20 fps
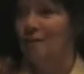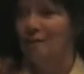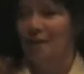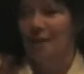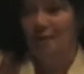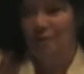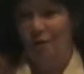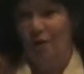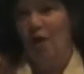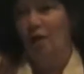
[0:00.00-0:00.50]
and I
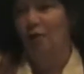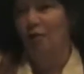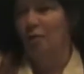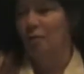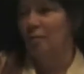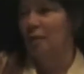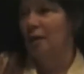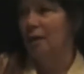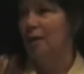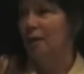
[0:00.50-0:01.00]
followed
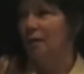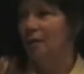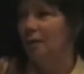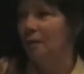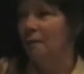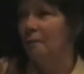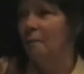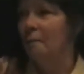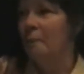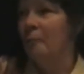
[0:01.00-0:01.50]
him in.
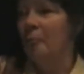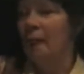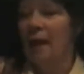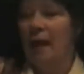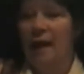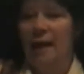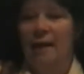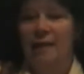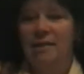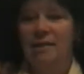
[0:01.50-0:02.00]

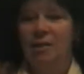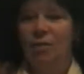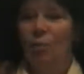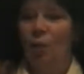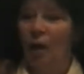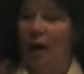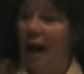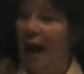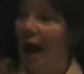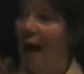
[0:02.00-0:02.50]
And I said,
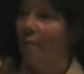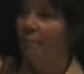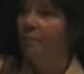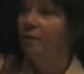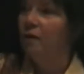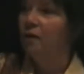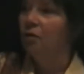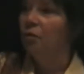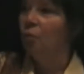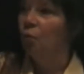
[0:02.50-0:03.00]
what
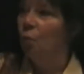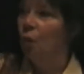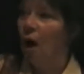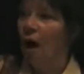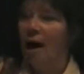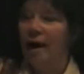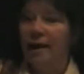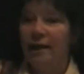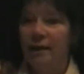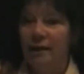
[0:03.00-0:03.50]
happened?
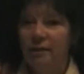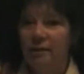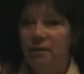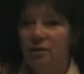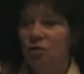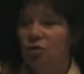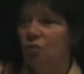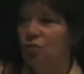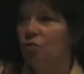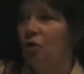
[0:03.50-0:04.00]
Why
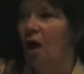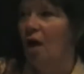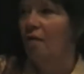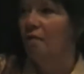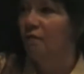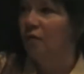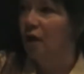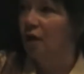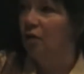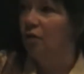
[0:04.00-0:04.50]
did you not
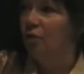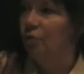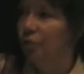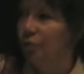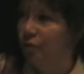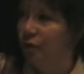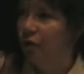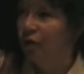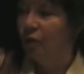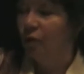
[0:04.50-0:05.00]
follow
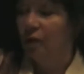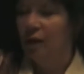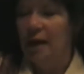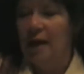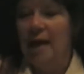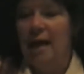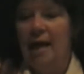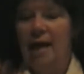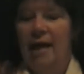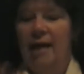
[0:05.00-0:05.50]
through?
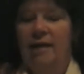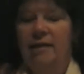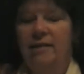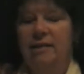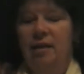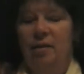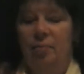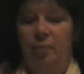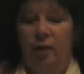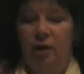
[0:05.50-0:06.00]
He
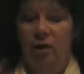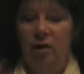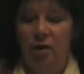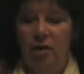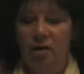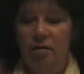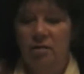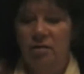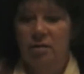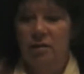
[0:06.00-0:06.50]
said,
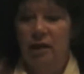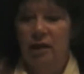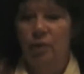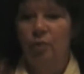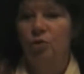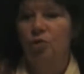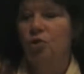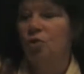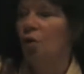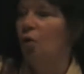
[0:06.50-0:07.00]
because he
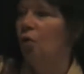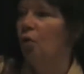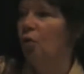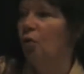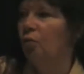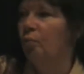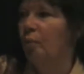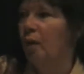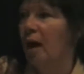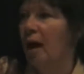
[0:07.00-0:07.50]
was
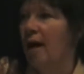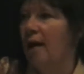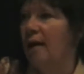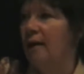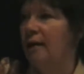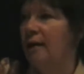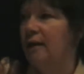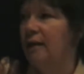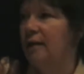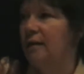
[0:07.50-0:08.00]
told
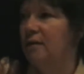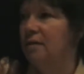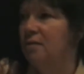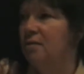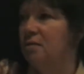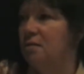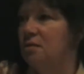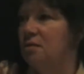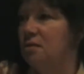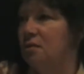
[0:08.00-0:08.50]
by
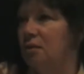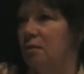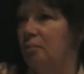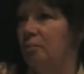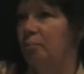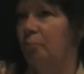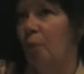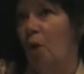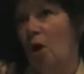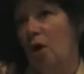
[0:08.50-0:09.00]
his
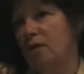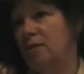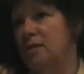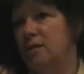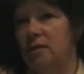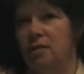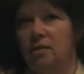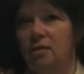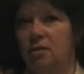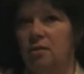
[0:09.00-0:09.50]

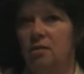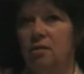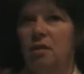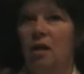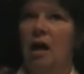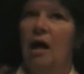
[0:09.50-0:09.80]
bosses